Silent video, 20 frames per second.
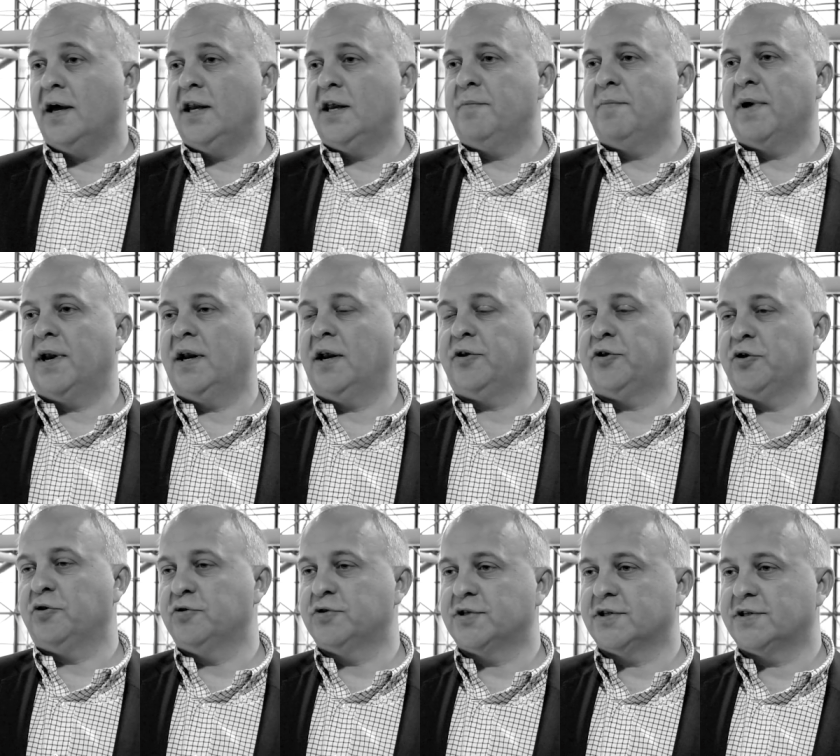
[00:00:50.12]
Anybody that
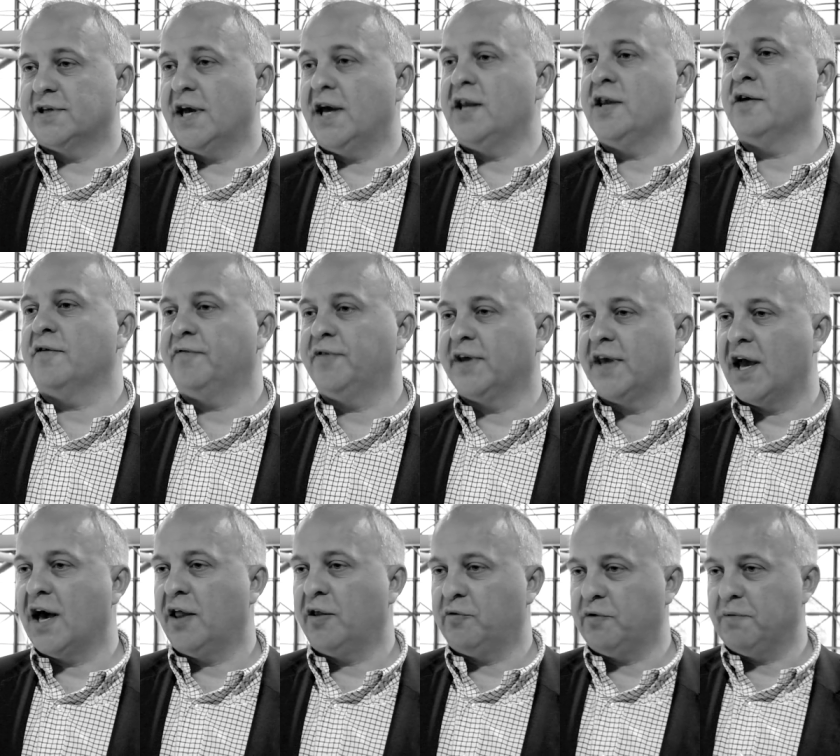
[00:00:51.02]
uses any of the
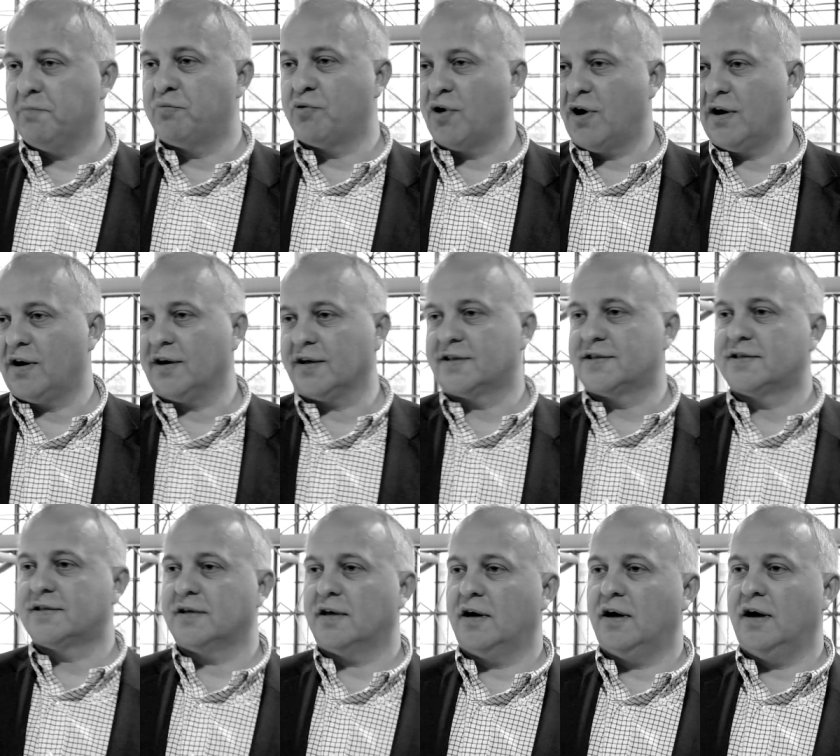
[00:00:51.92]
GALERIE
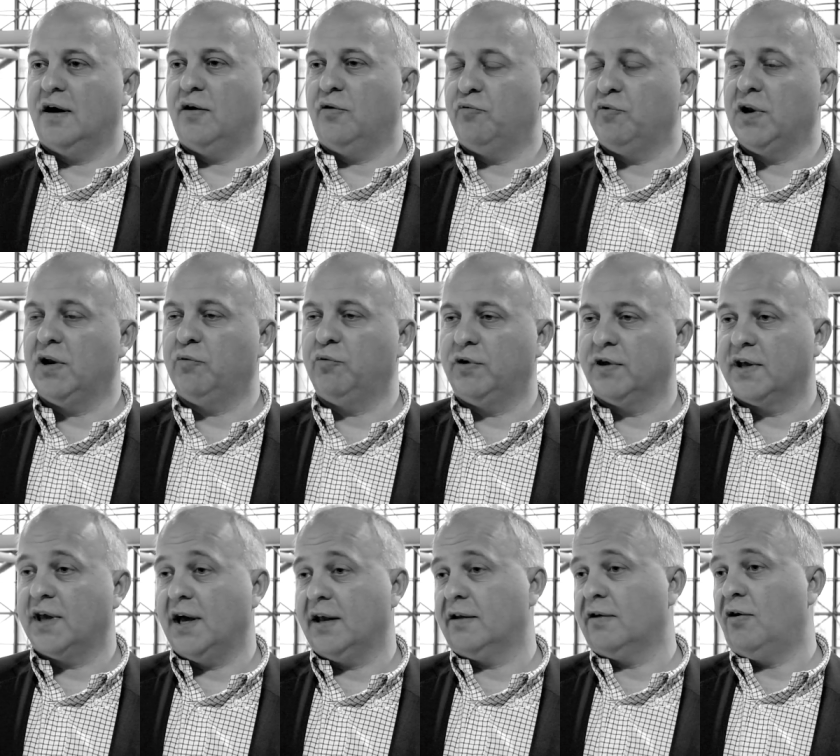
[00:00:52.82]
products uh, really will
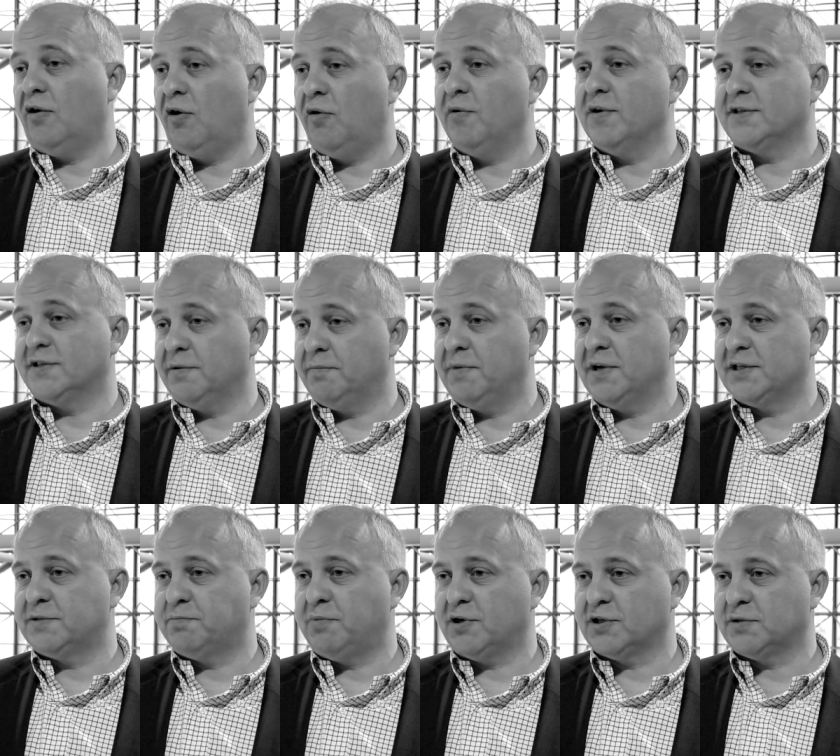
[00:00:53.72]
get always the
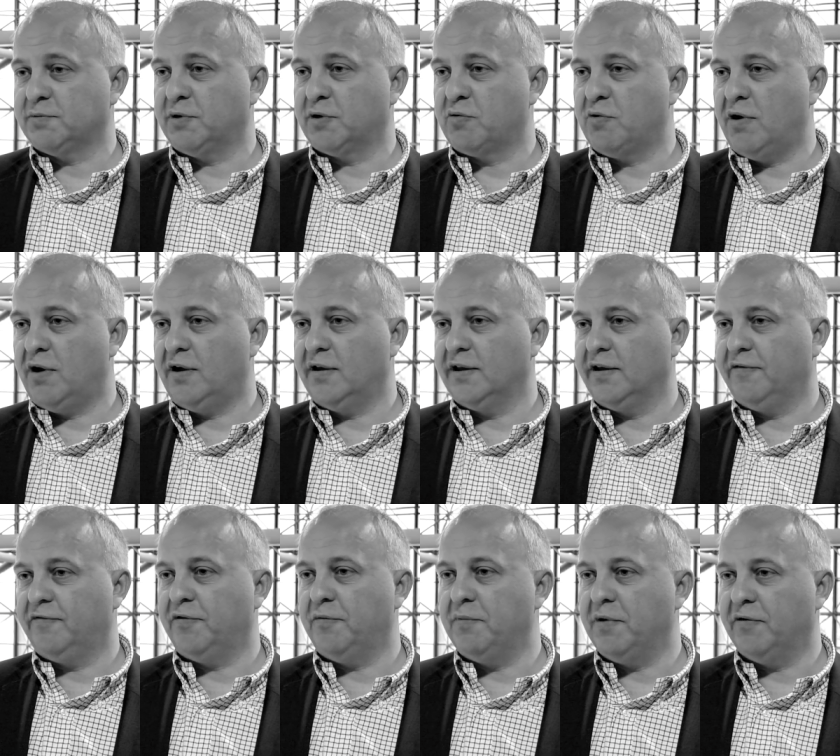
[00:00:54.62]
best possible
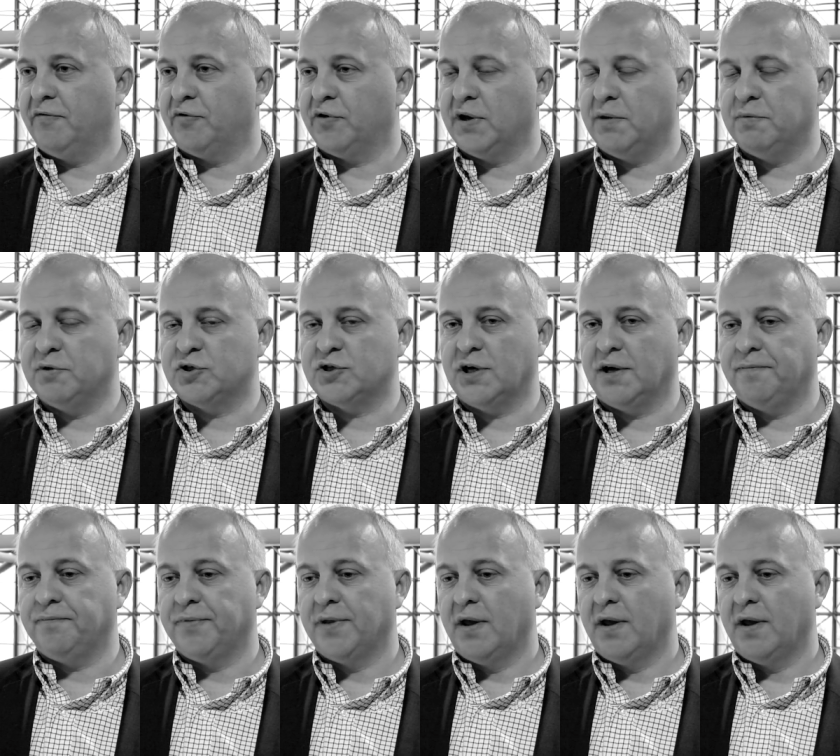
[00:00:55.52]
quality from ILFORD Imaging,